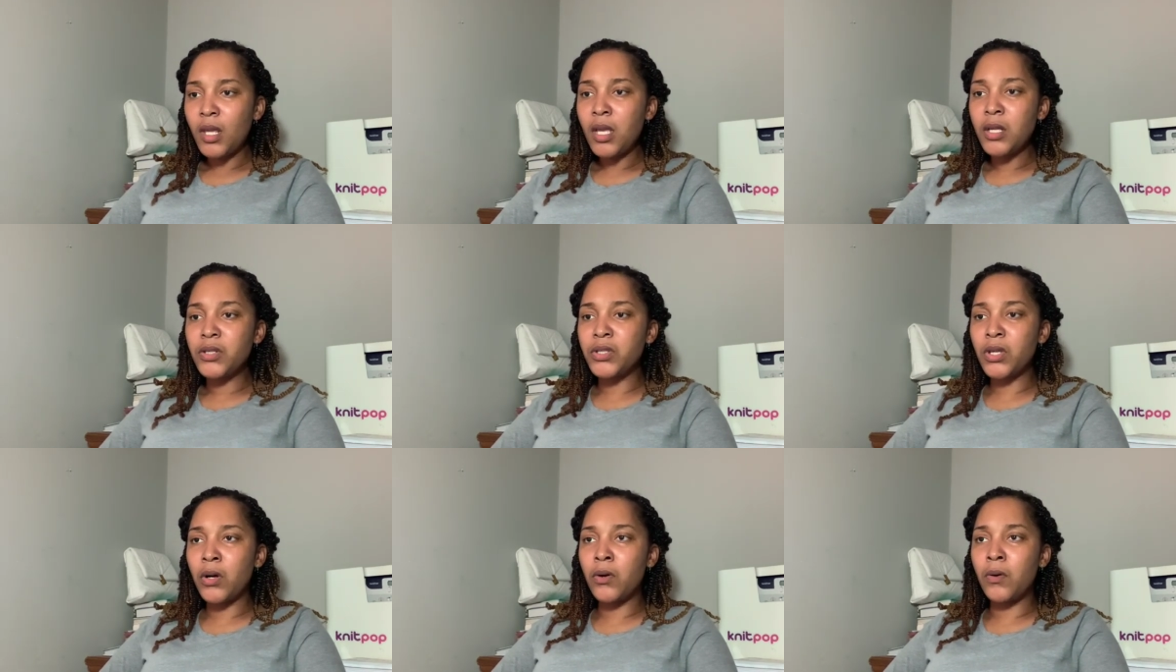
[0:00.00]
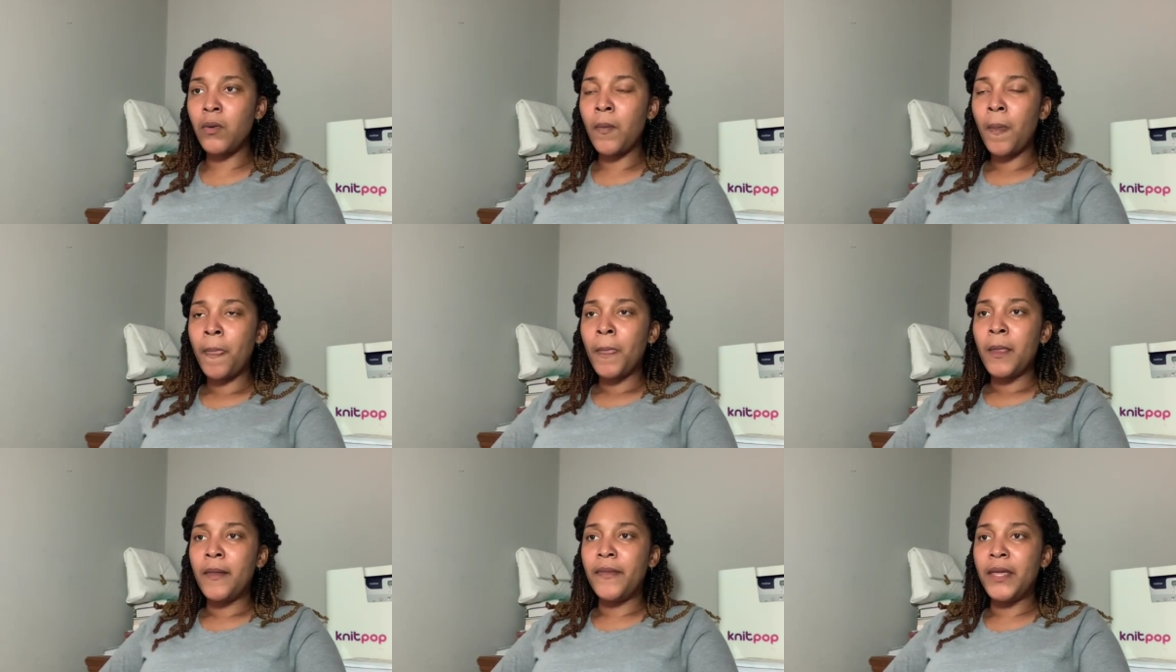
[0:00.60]
so
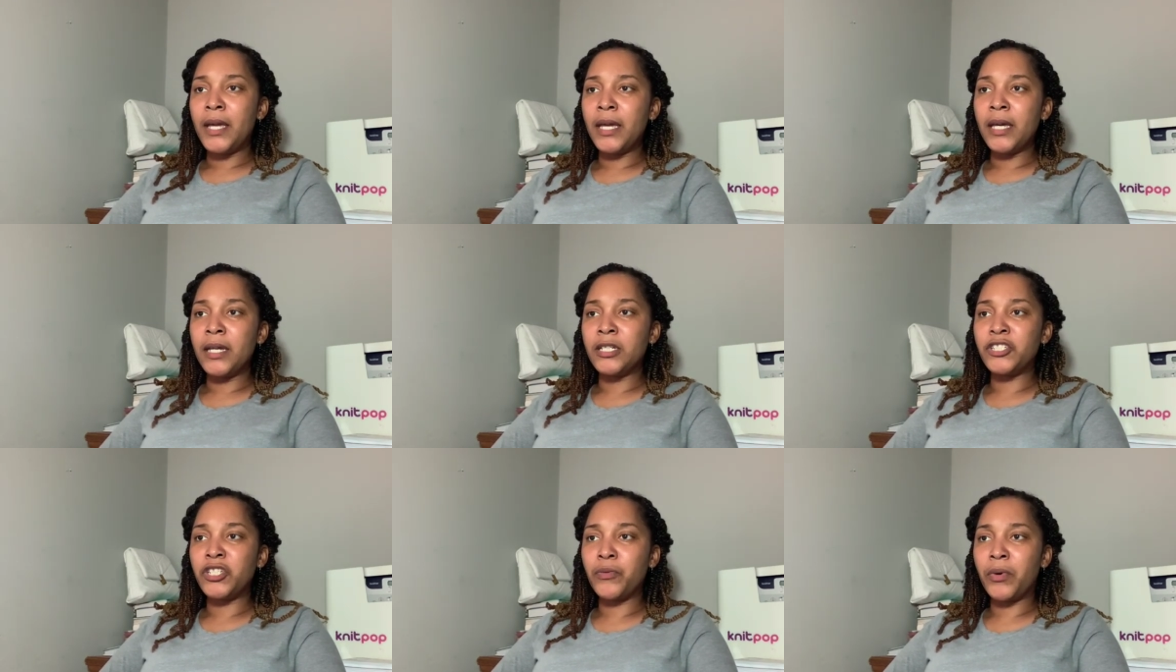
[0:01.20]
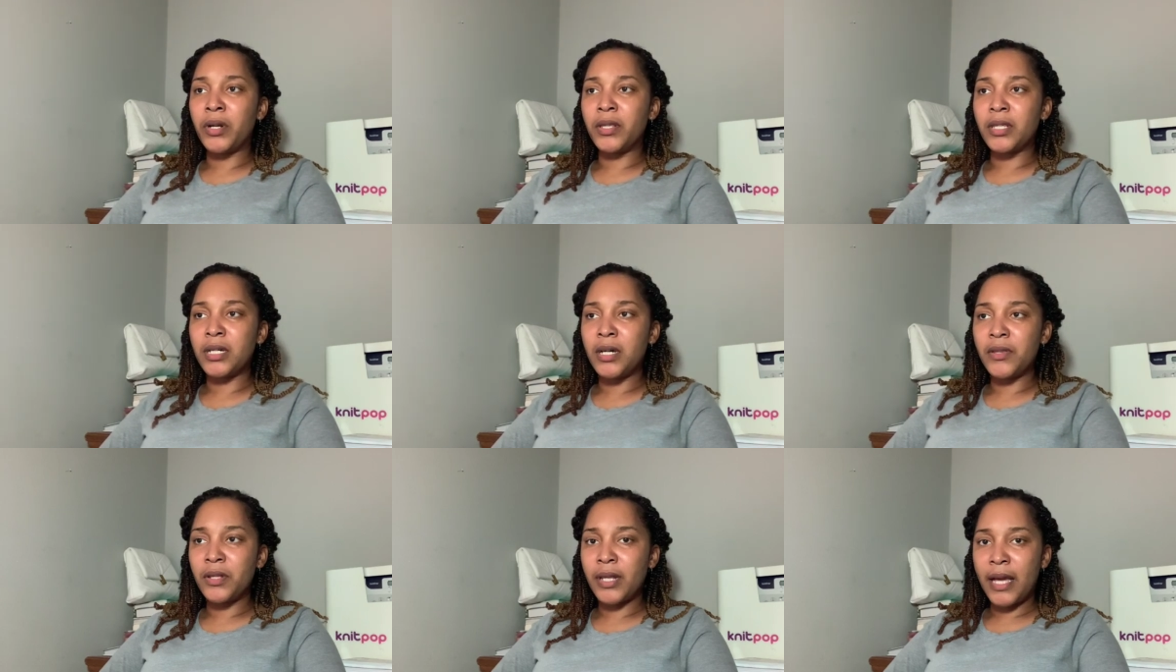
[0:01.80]
then she wanted the
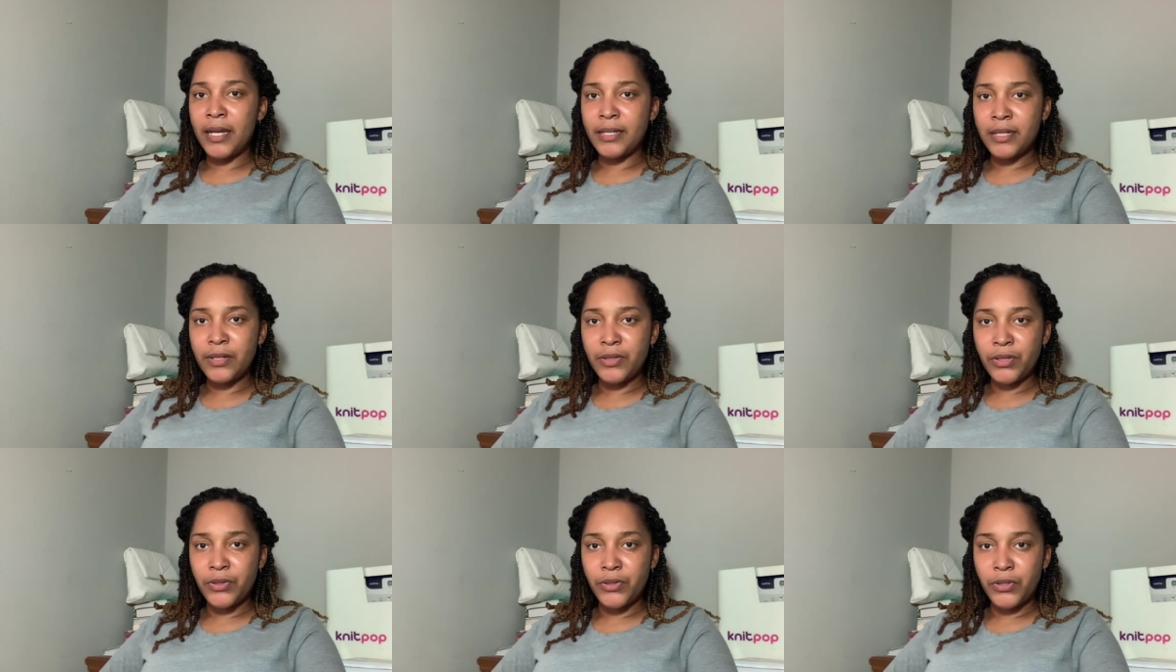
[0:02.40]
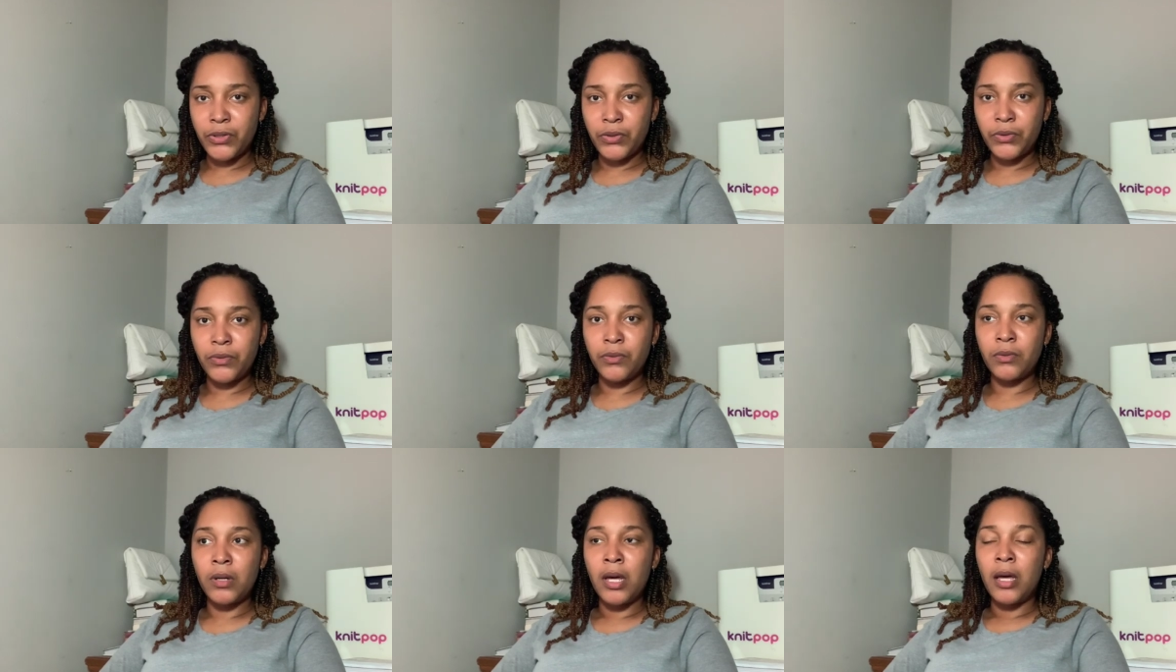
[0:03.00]
other line sister
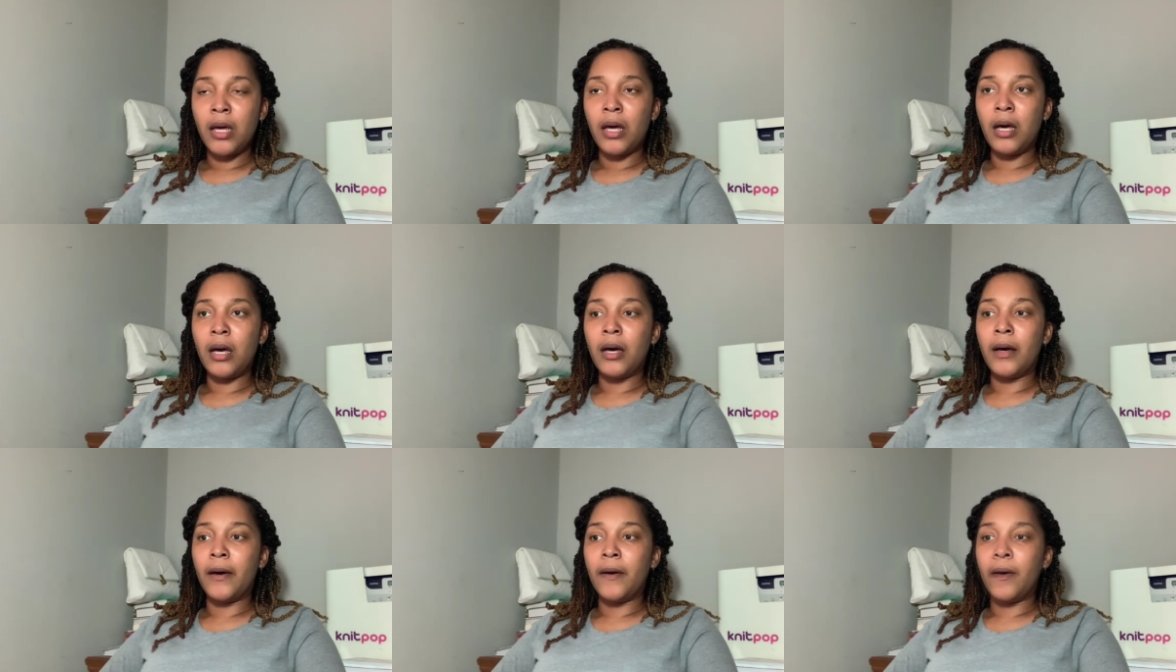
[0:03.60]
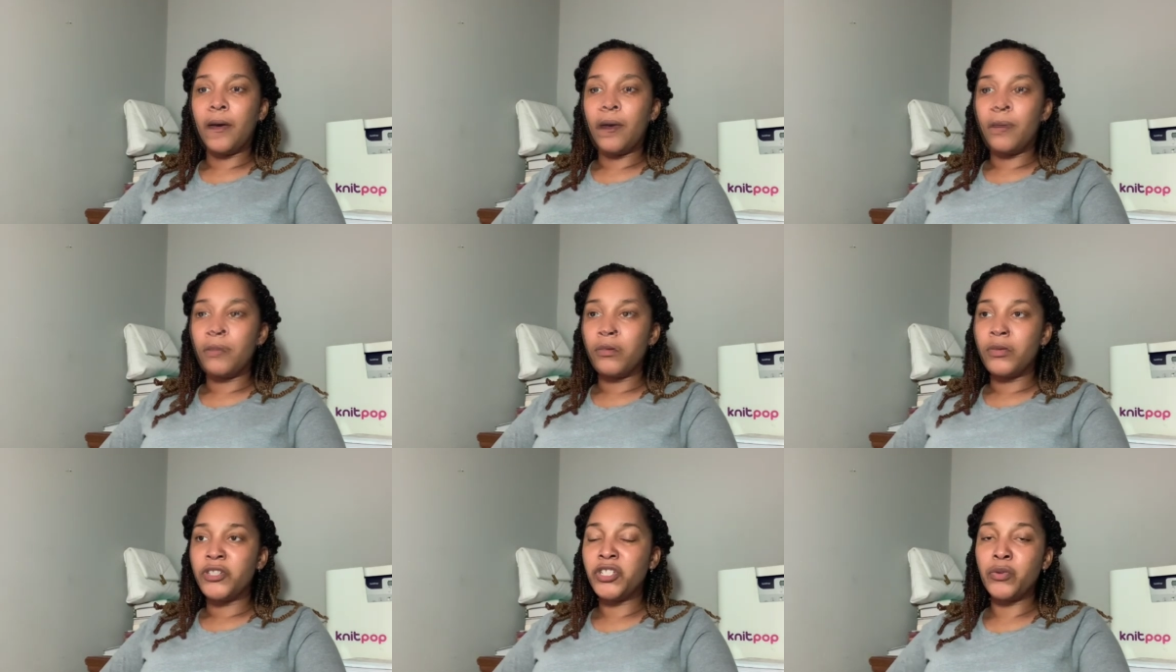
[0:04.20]
to um,
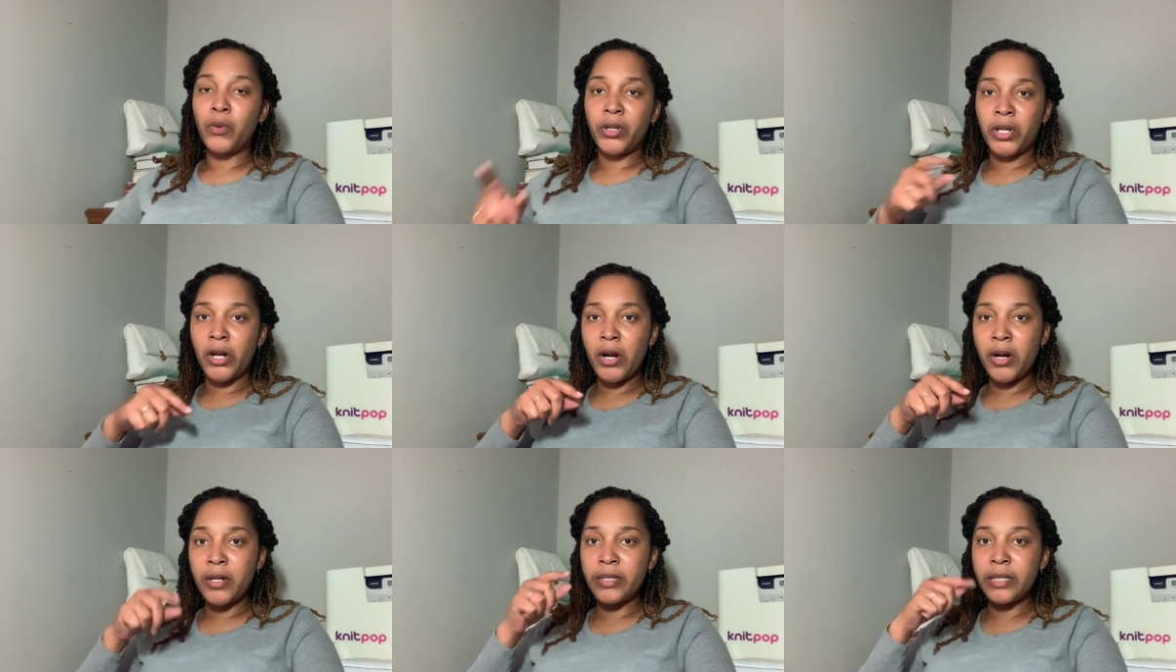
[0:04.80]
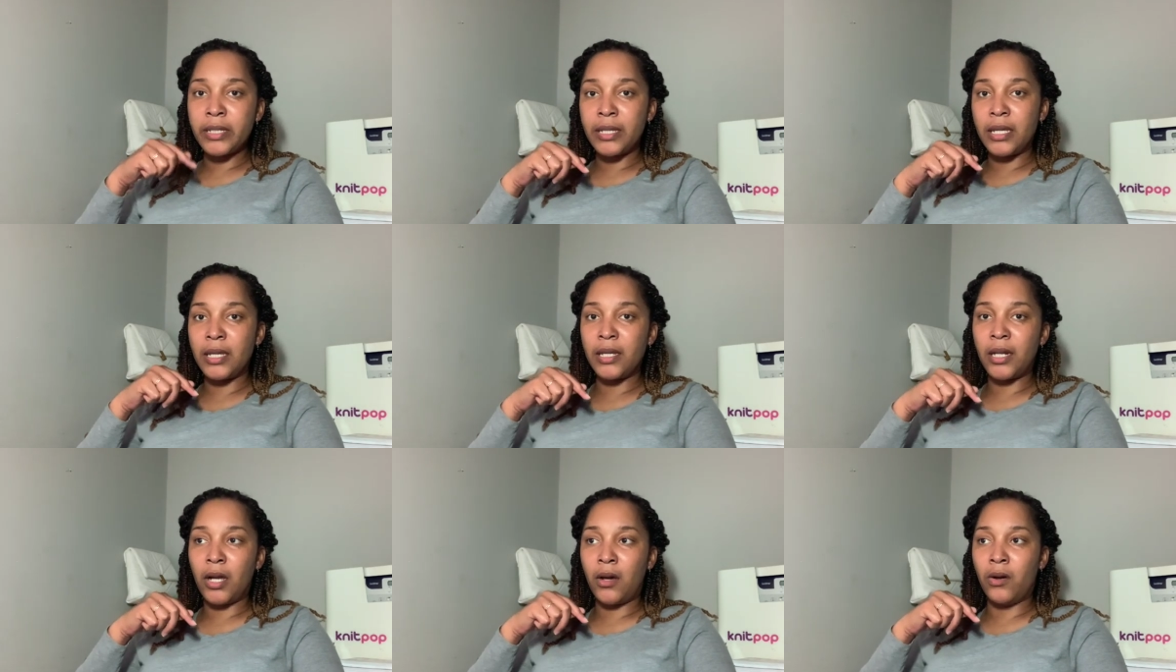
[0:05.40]
she wanted her to
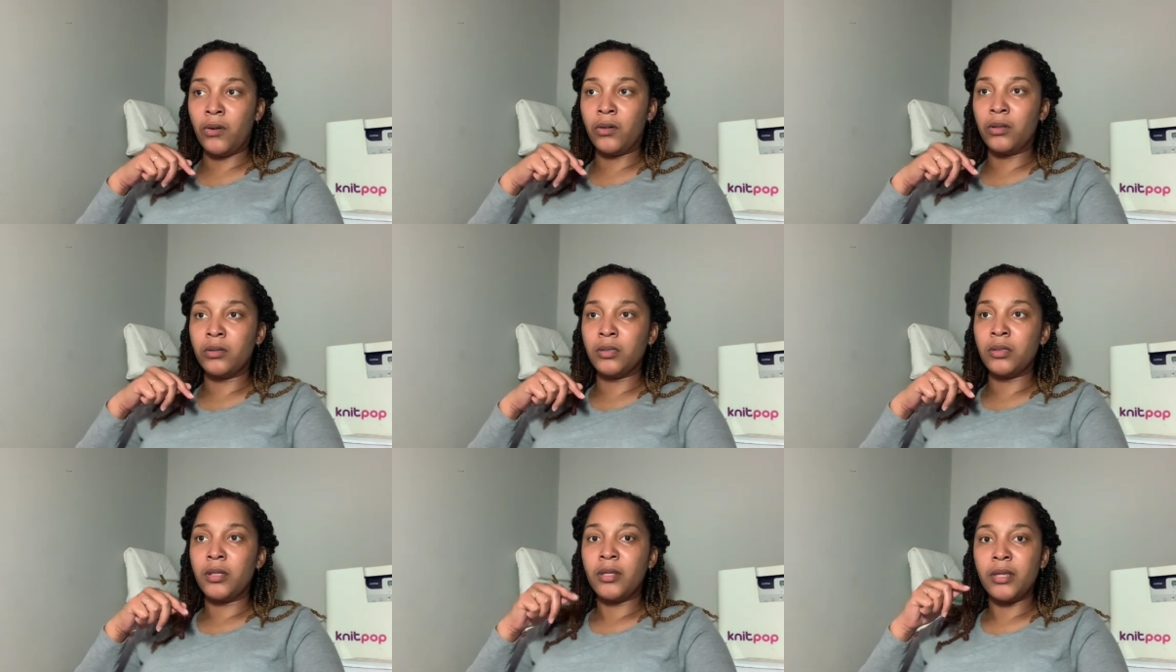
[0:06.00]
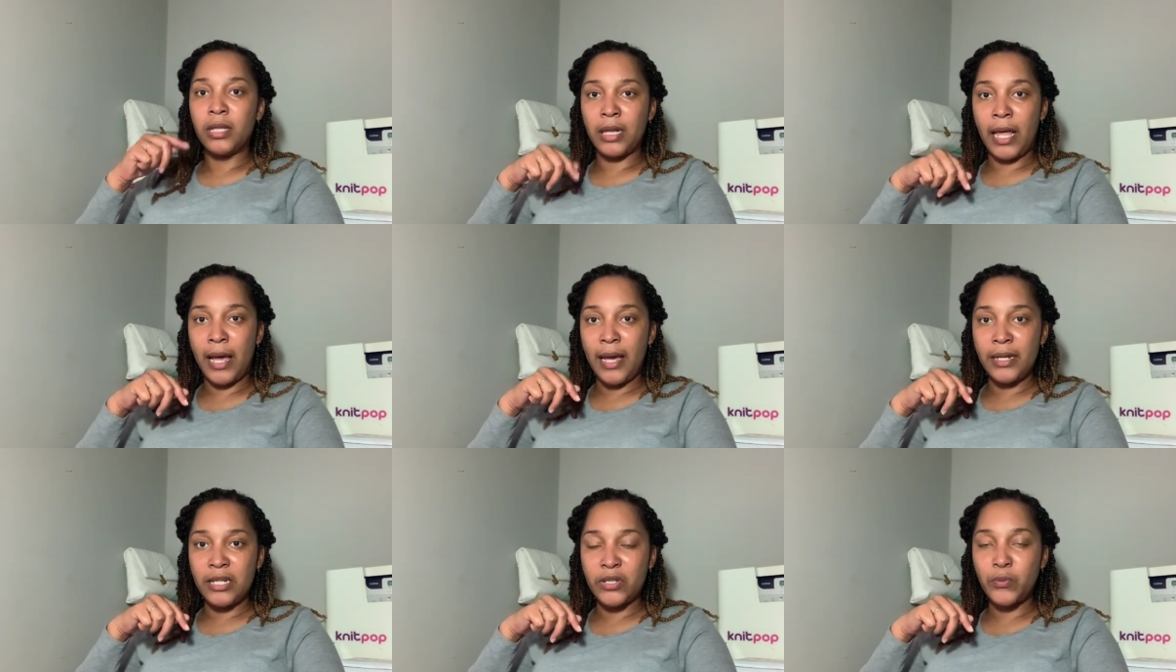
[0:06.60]
get on the
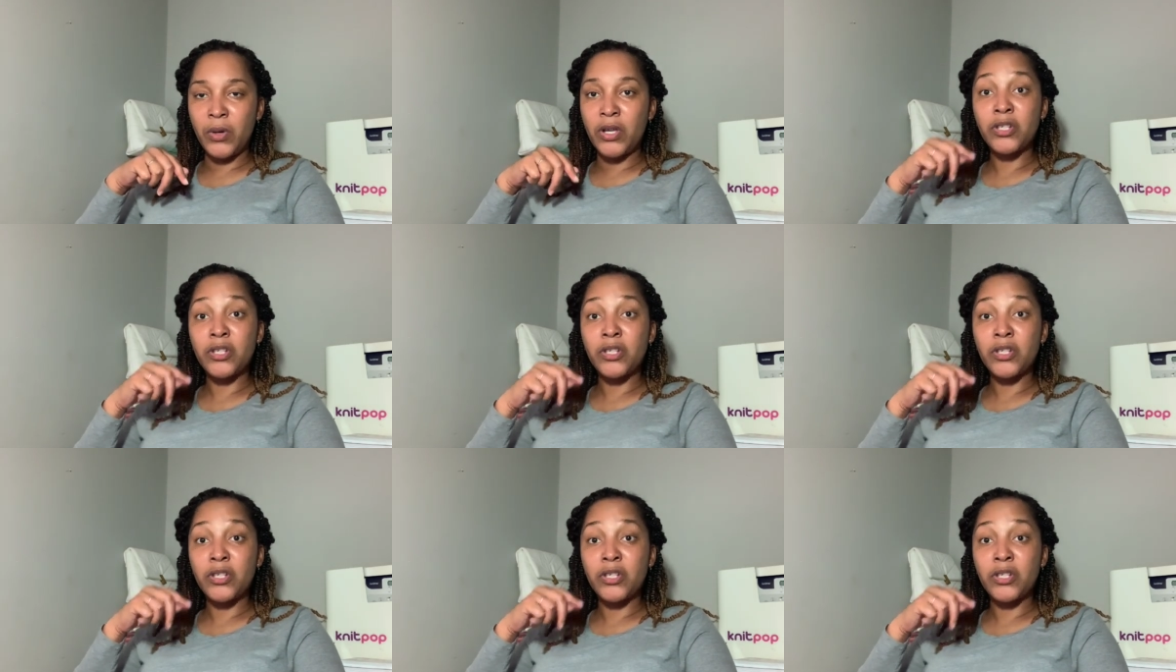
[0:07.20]
line as well.